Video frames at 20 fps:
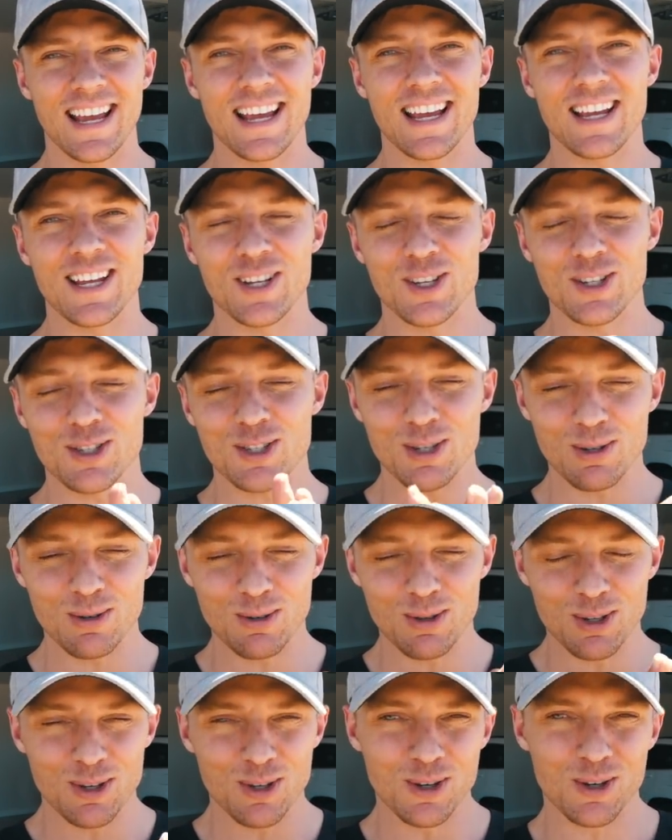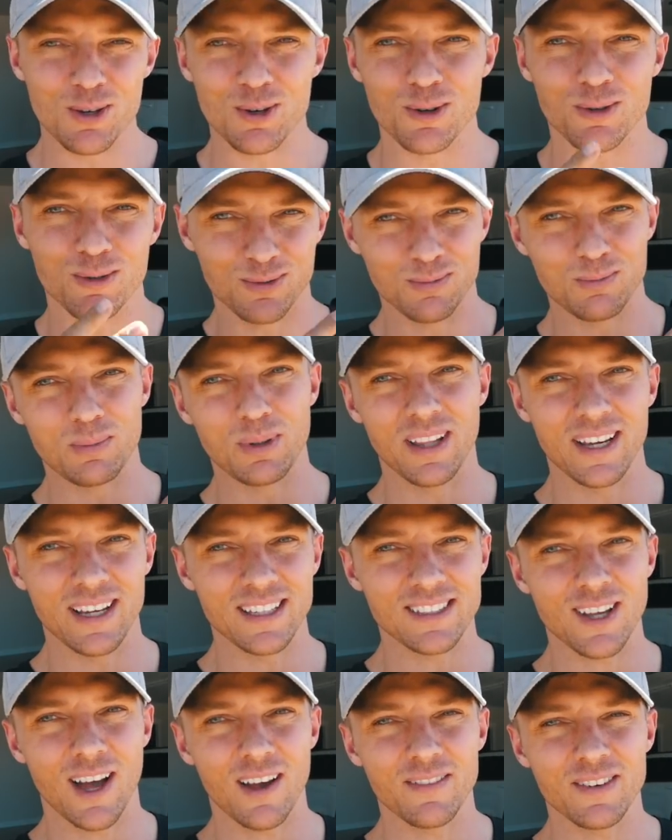into the new
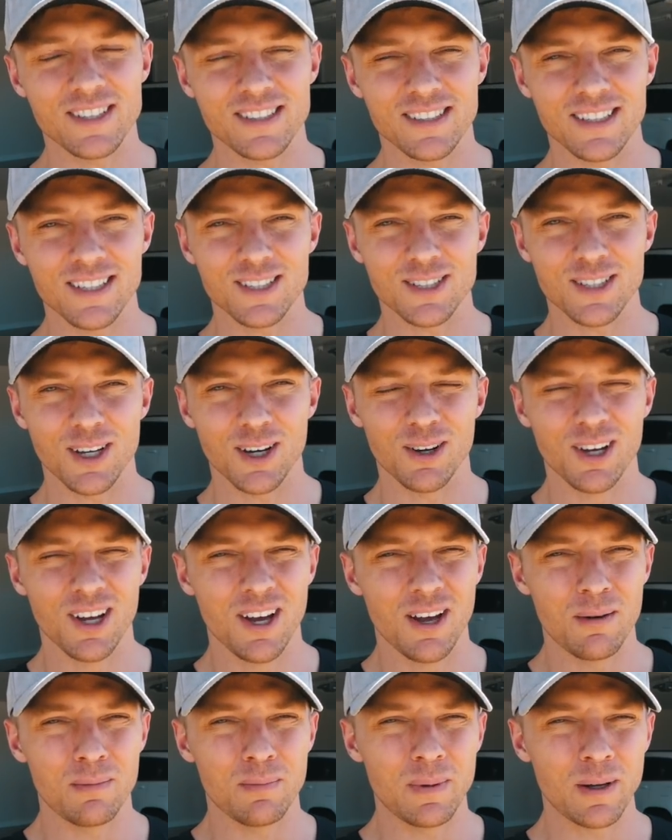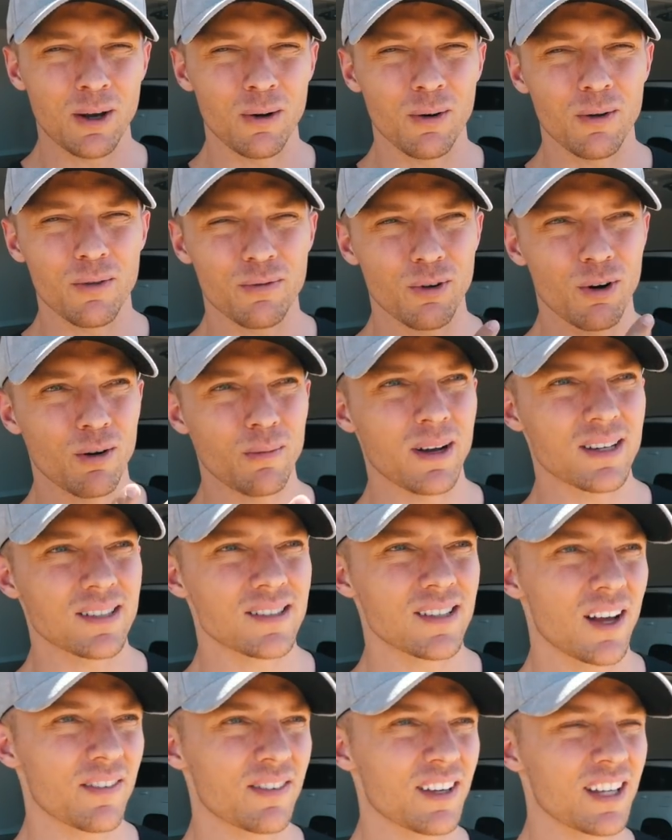place, obviously. So I've been going through all my
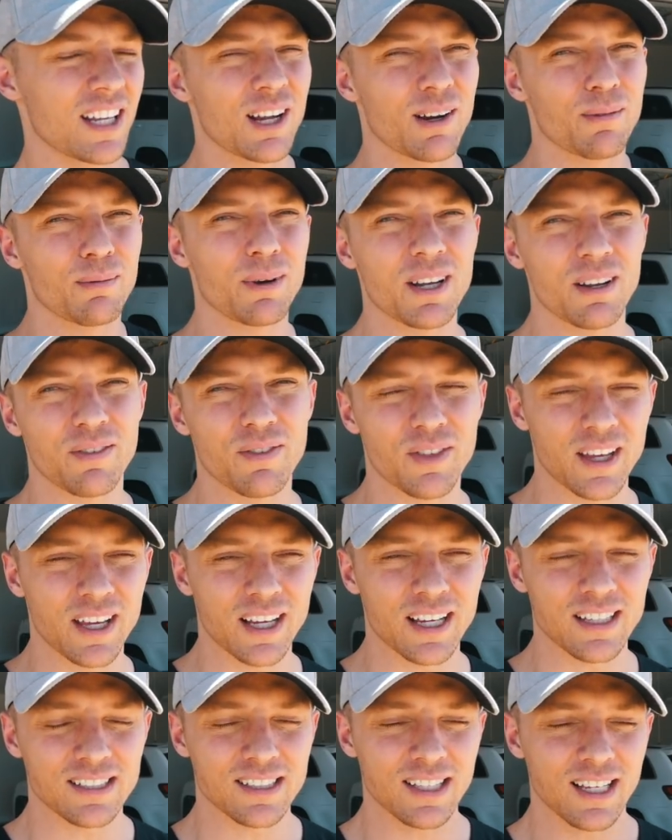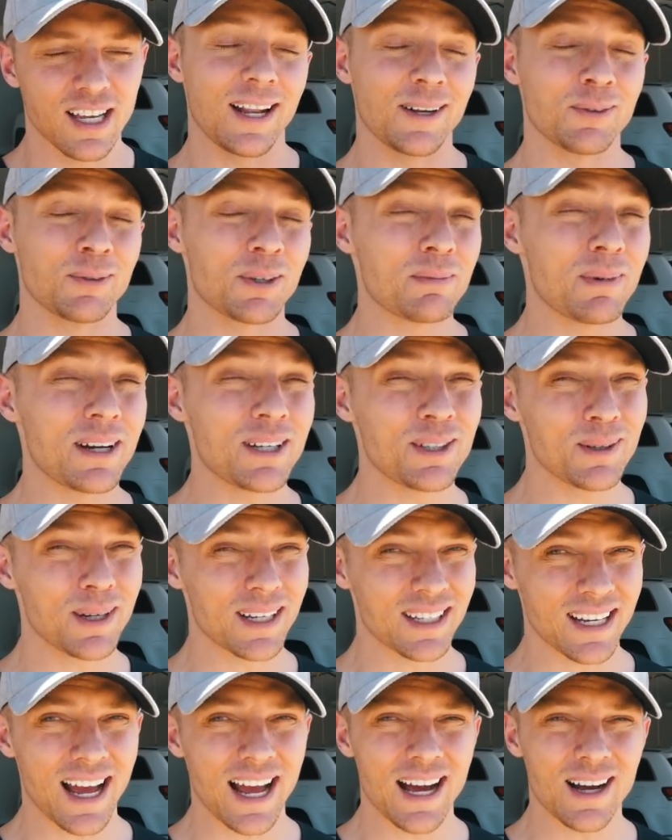stuff, getting rid of things. And what am I
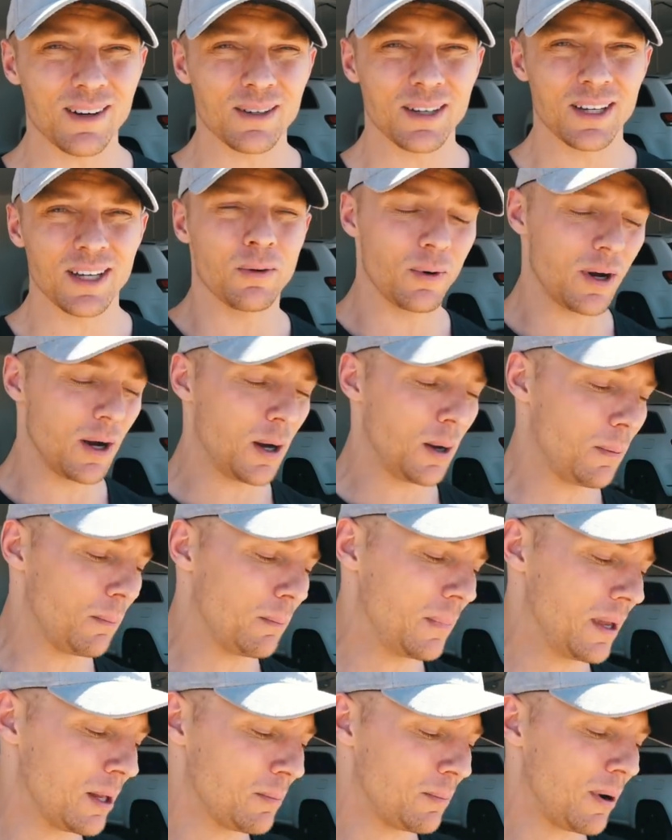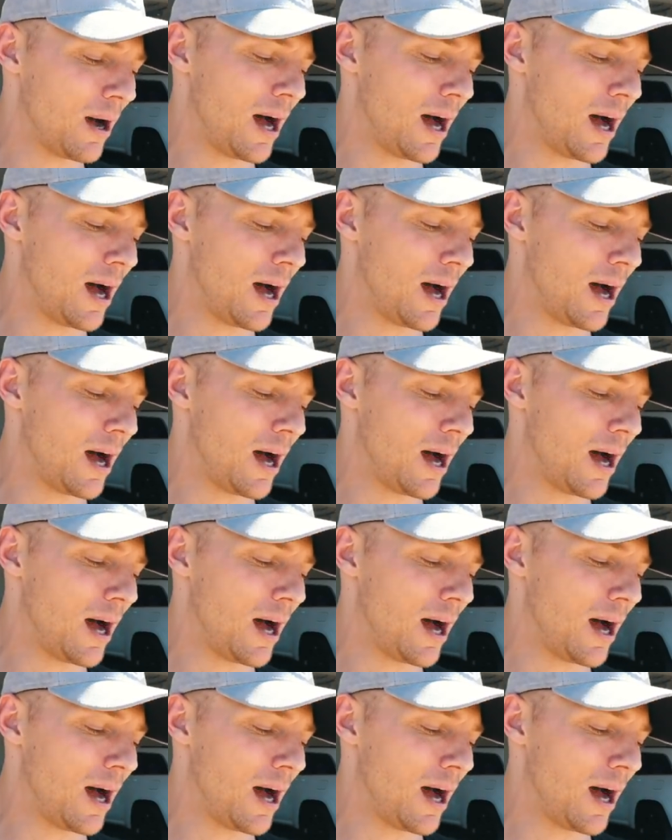doing now? Well, me and